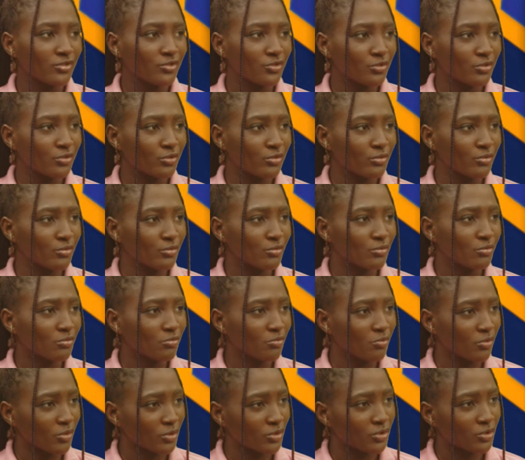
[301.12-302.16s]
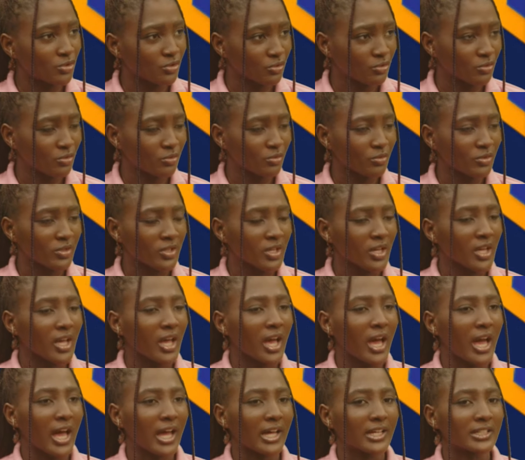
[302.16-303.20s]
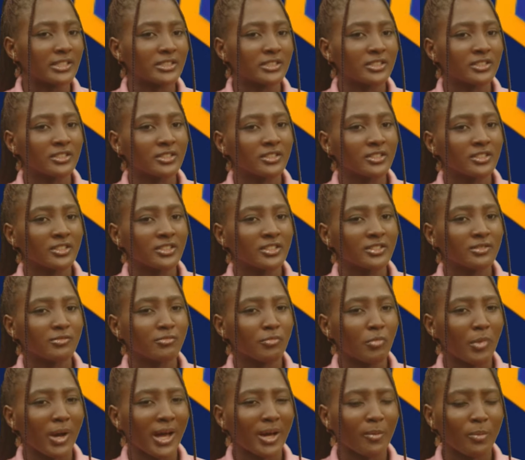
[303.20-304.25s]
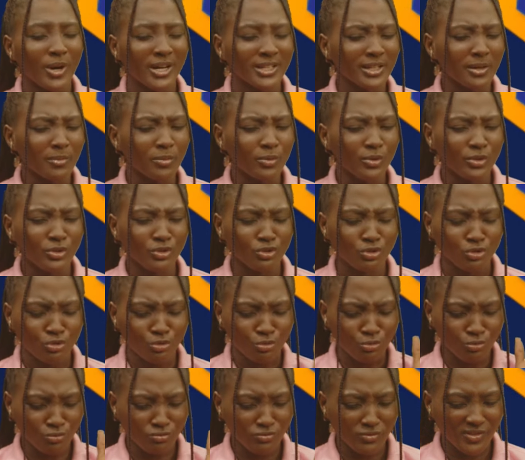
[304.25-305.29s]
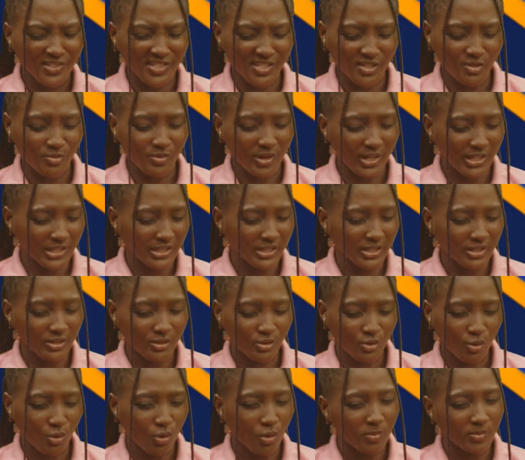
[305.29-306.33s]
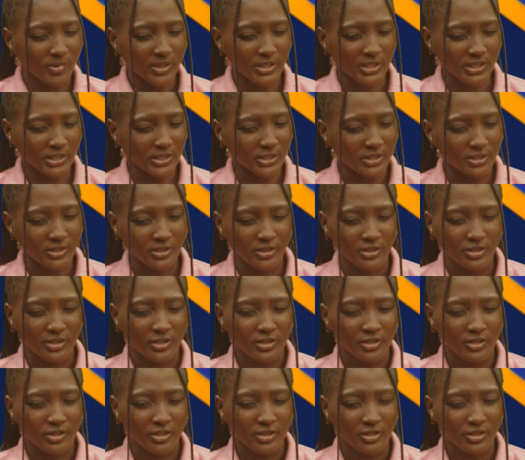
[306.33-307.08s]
you want to do, but at that point, no new idea is coming in.